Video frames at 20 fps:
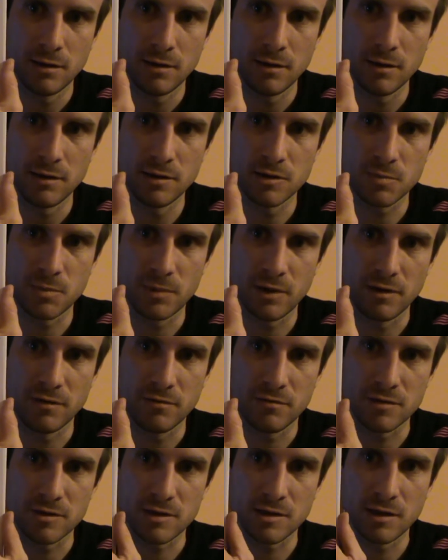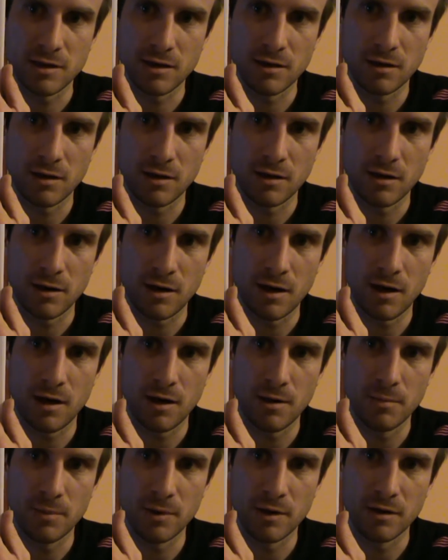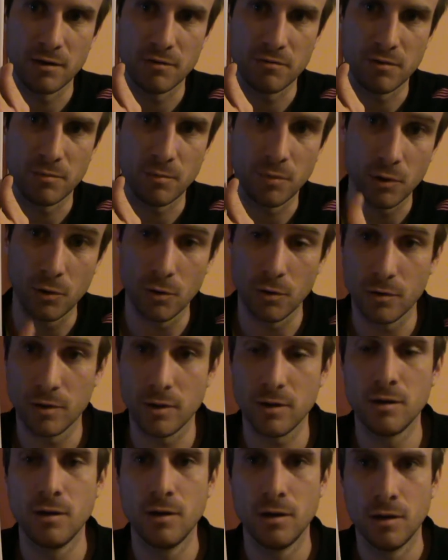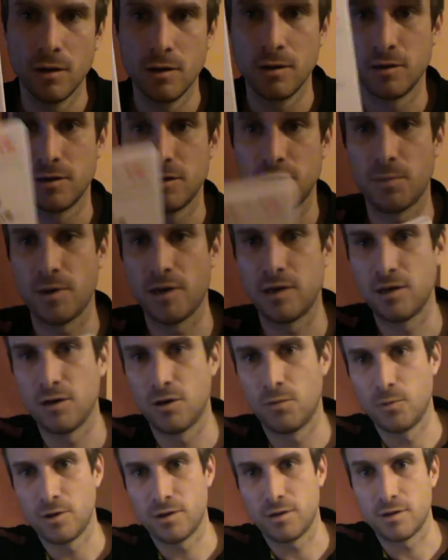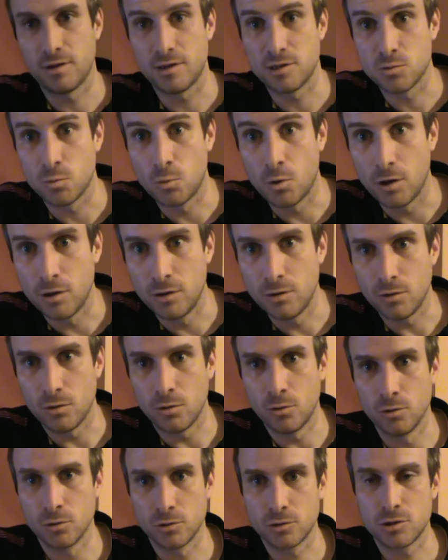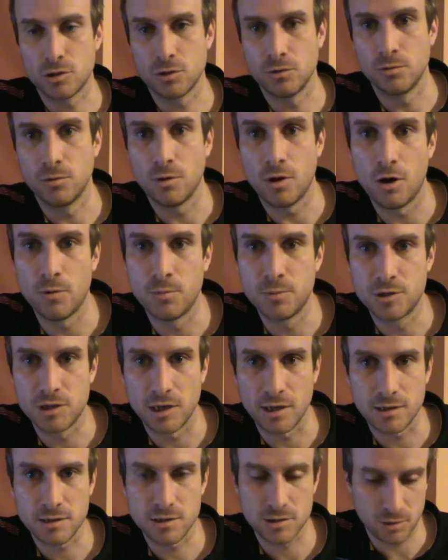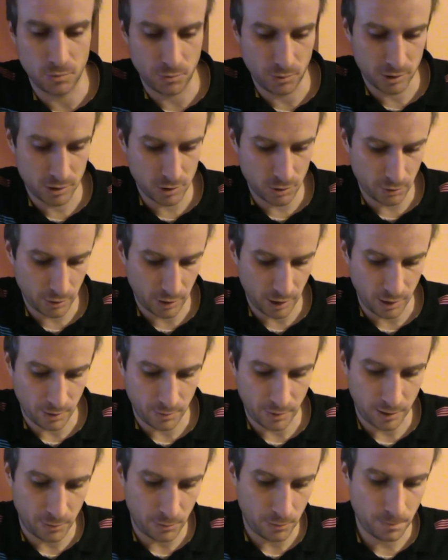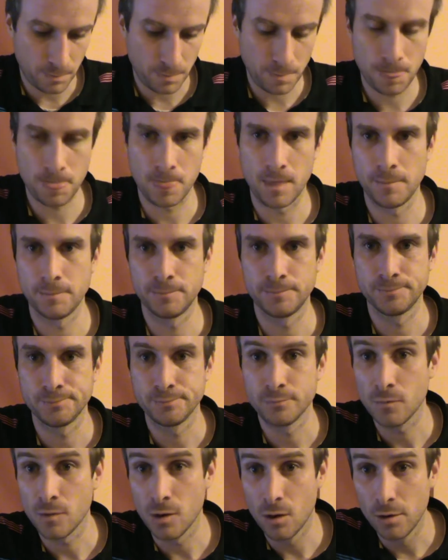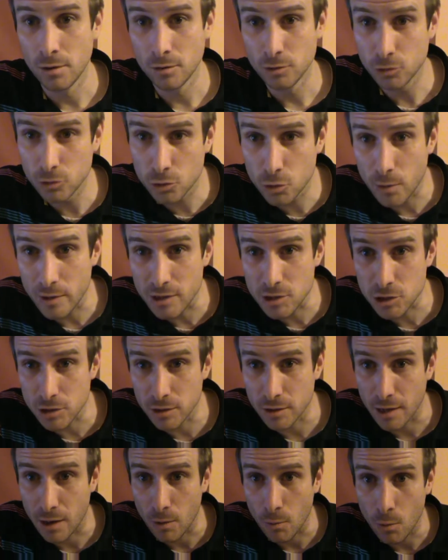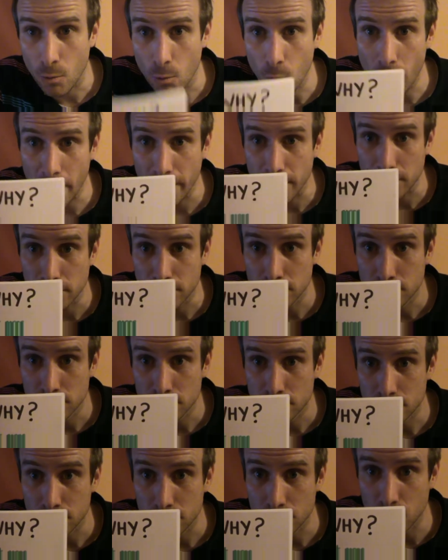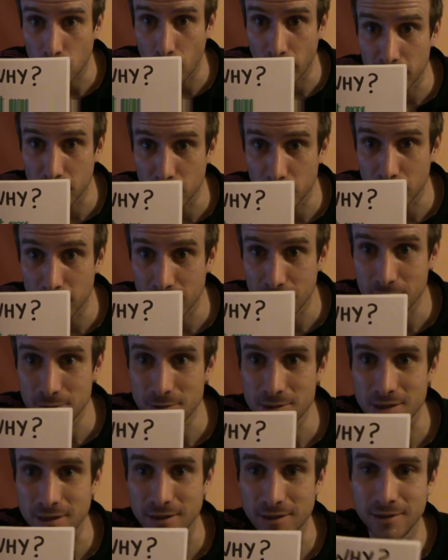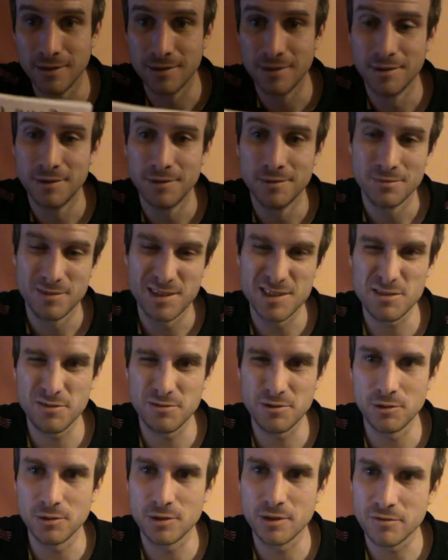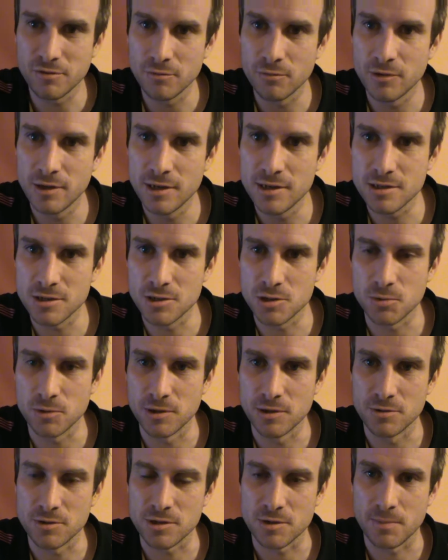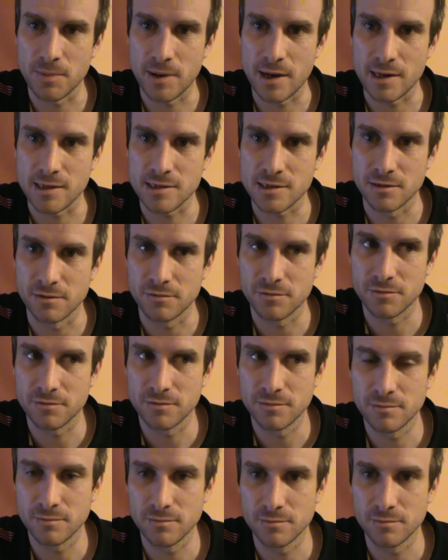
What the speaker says: is being for singular, are being for plural, depending on whether there's 1 or 2 objects that we're talking about. Good question now. Why? Why do we use it? There's a few different reasons we use the passive.